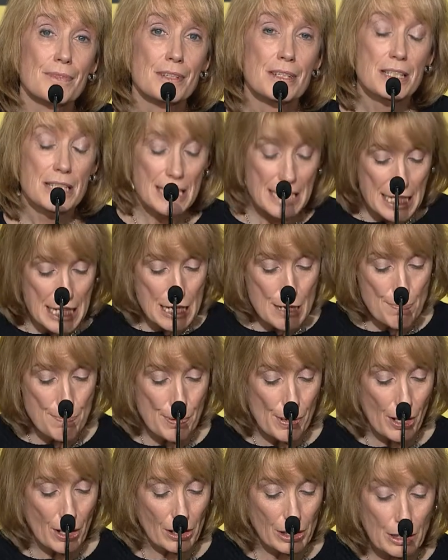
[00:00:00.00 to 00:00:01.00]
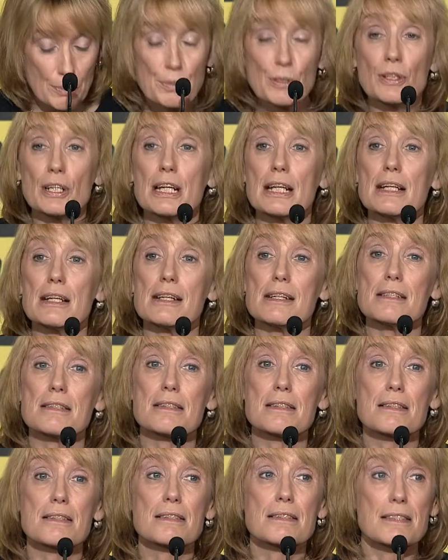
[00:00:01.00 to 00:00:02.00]
to keep our
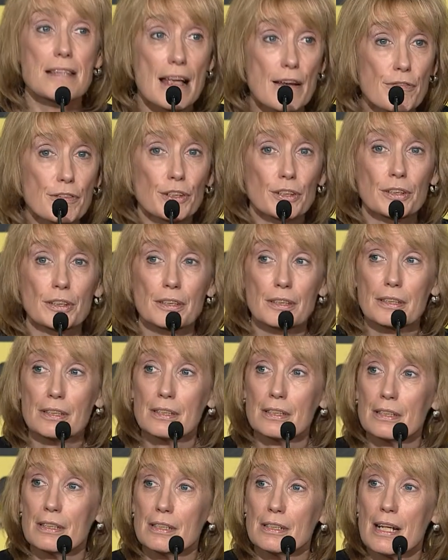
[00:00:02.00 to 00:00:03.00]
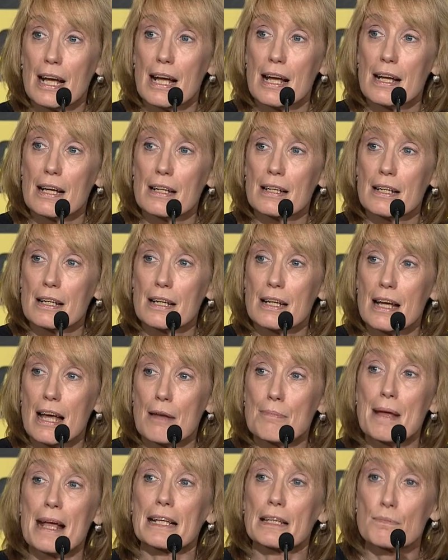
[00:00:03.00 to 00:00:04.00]
communities safer
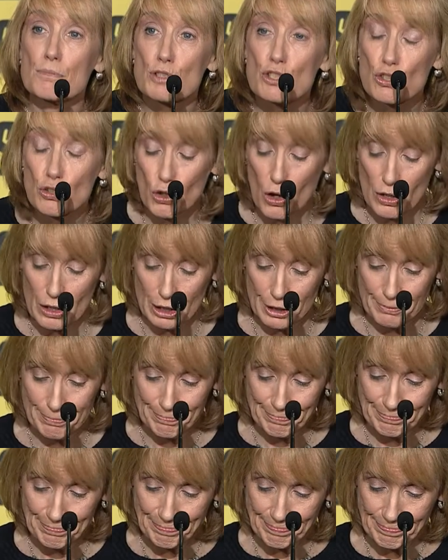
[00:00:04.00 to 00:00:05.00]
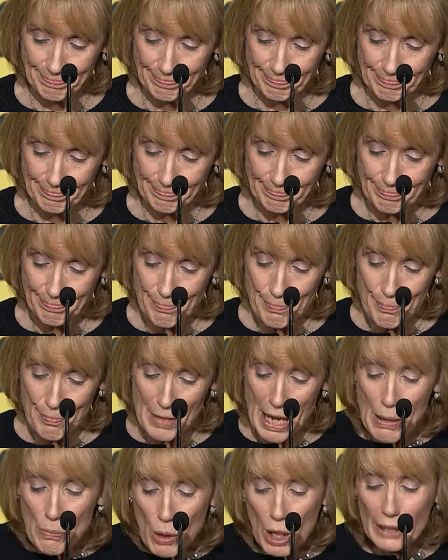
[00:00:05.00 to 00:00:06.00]
and make them stronger.
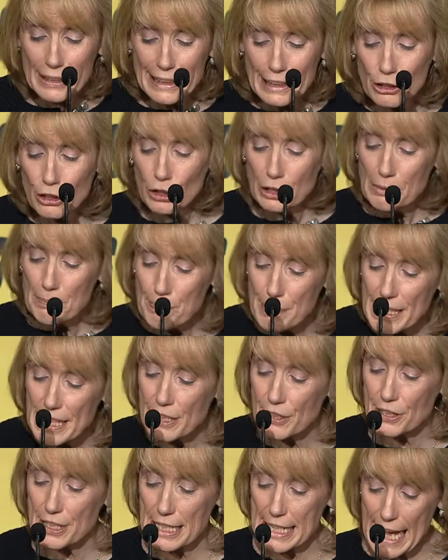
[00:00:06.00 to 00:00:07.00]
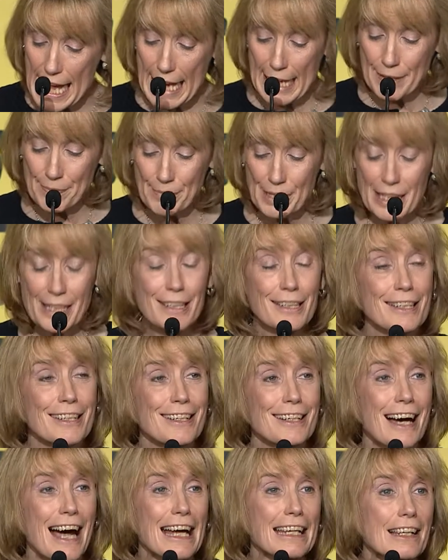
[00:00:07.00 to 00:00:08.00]
And while he couldn't be here today,
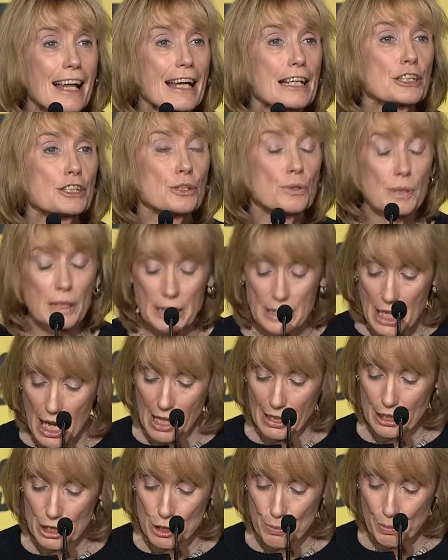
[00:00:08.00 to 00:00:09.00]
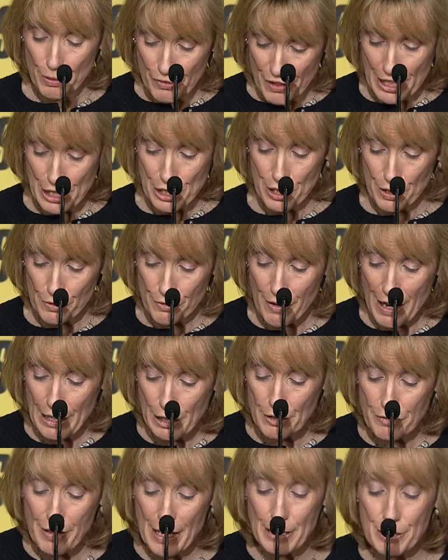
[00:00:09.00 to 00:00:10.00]
I'd like to acknowledge Professional
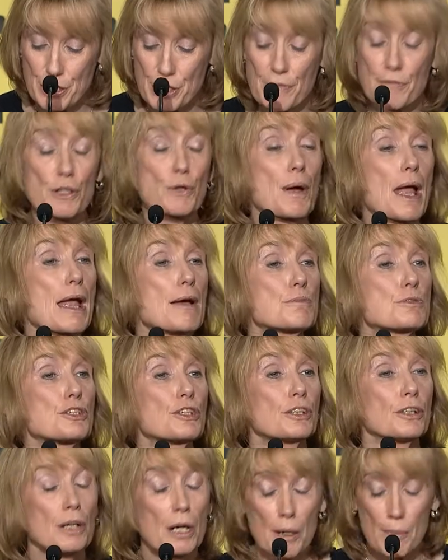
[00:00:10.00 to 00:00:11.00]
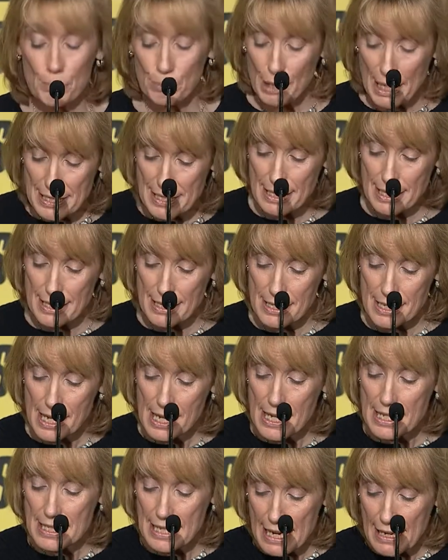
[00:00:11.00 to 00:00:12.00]
Firefighters of New Hampshire President
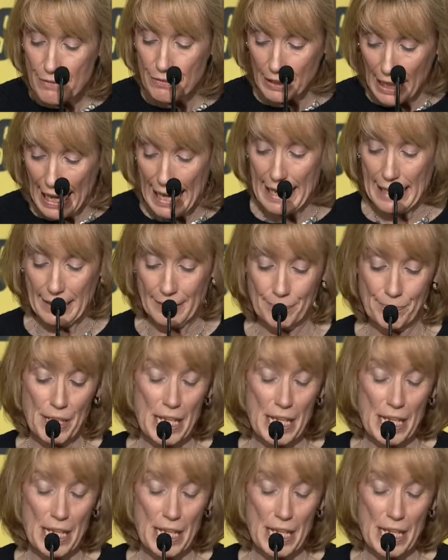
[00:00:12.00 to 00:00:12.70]
Dave Lang.